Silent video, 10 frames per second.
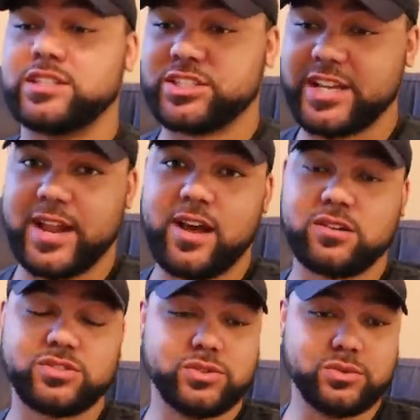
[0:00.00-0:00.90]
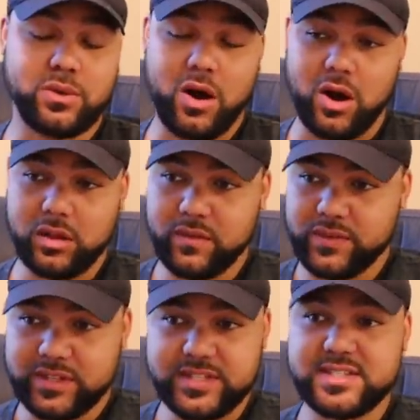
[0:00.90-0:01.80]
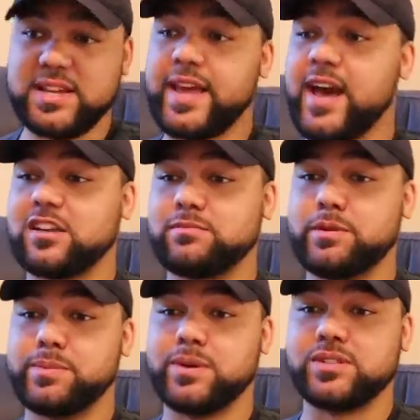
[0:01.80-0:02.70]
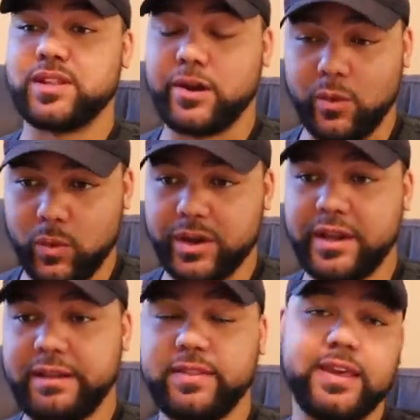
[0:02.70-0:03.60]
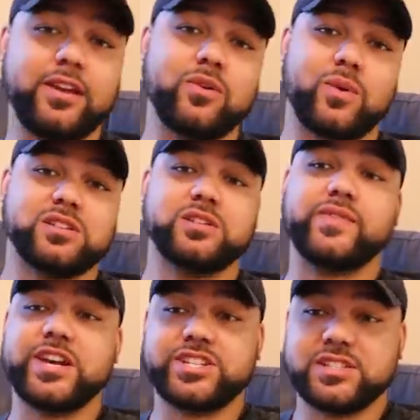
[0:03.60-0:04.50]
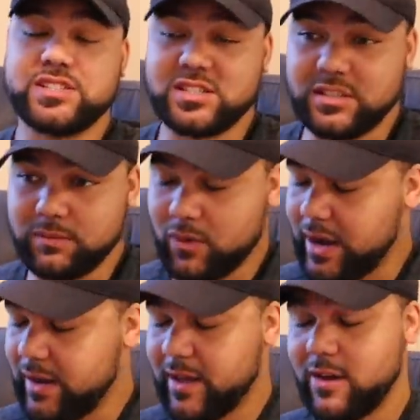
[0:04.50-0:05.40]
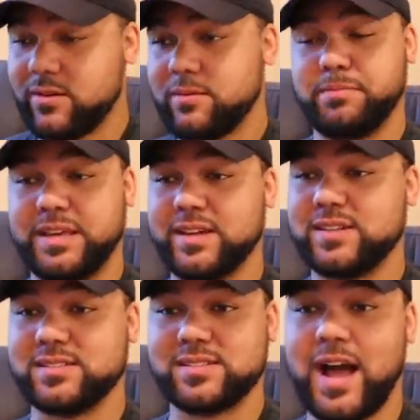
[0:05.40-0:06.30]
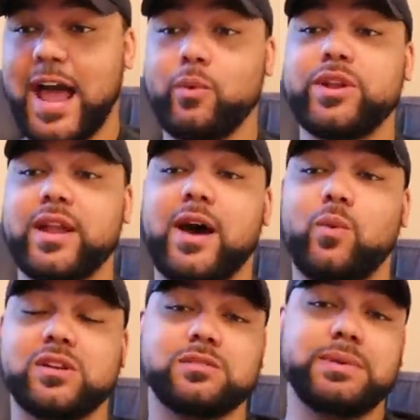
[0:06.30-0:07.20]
Shout out to all of the Disney cast members that are working the reservation system right now because I would not want to